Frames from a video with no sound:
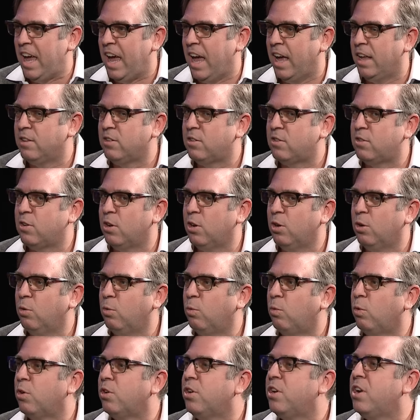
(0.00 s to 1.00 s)
And so
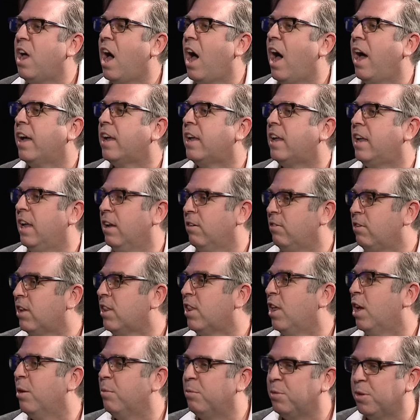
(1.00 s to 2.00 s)
we're not giving
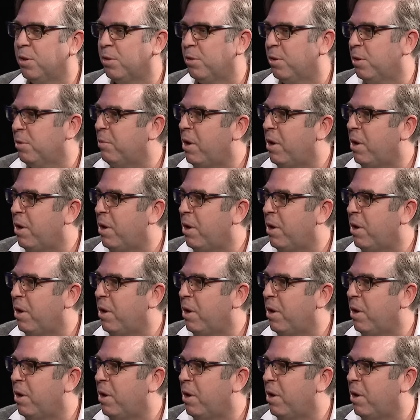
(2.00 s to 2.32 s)
them the